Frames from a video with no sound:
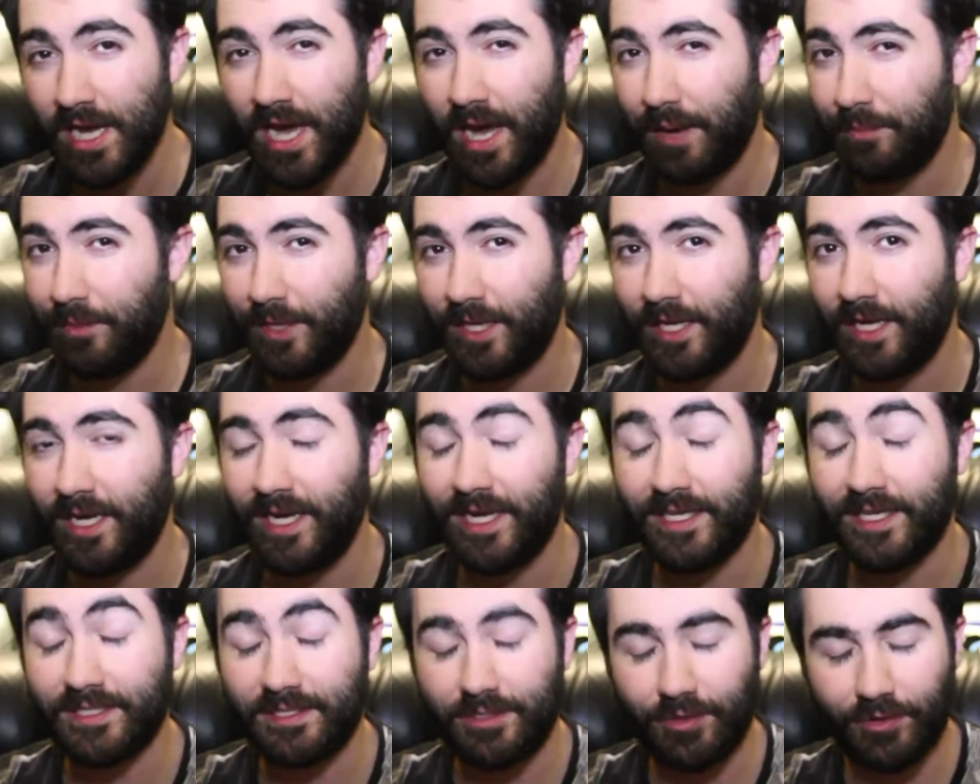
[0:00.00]

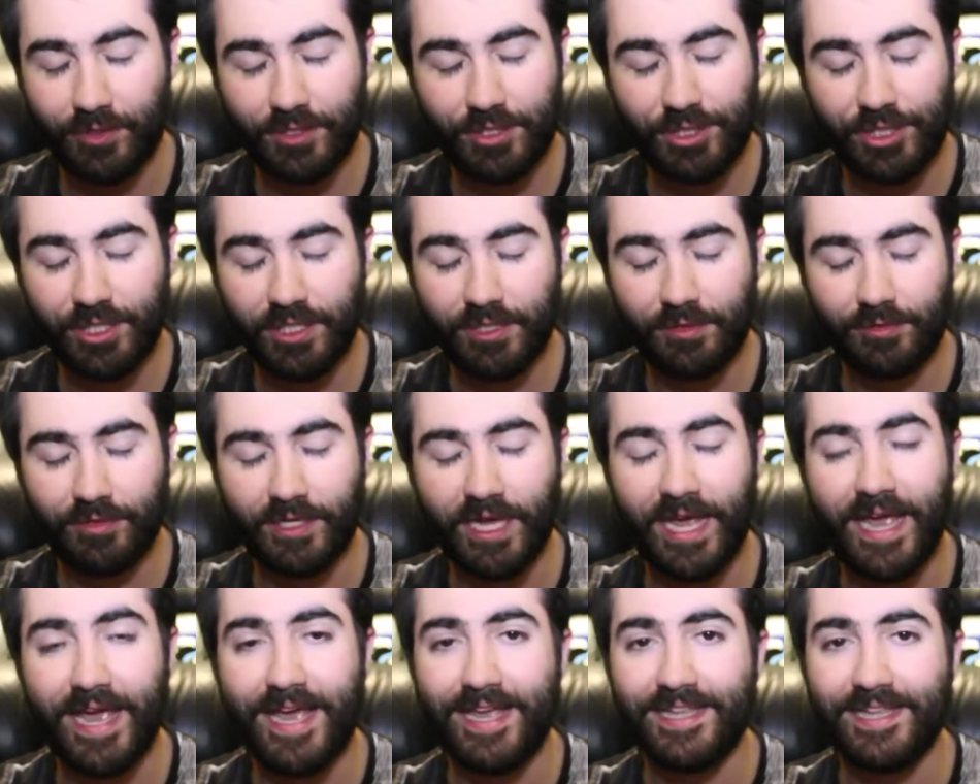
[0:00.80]

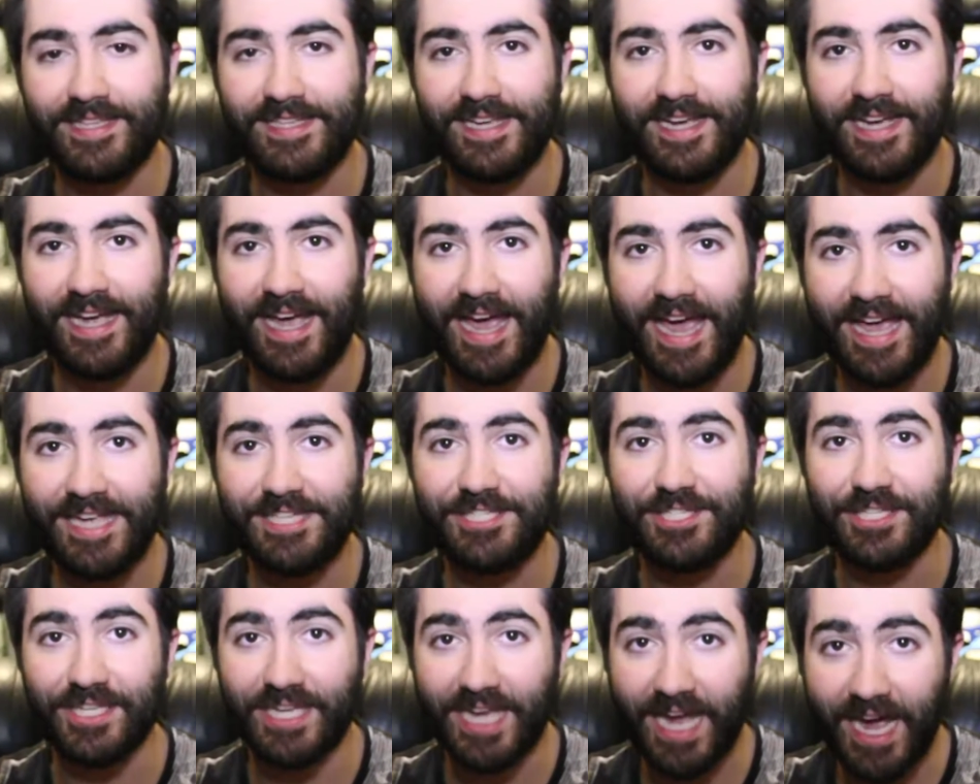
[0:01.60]
S.H.I.E.L.D. and
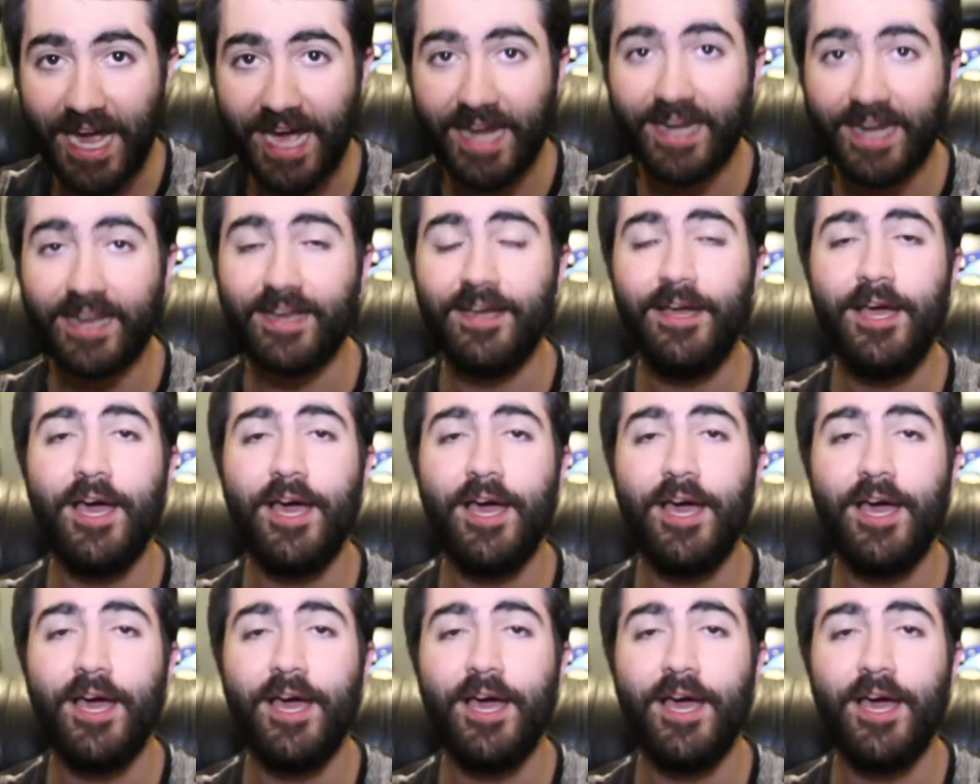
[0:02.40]
Agent Carter.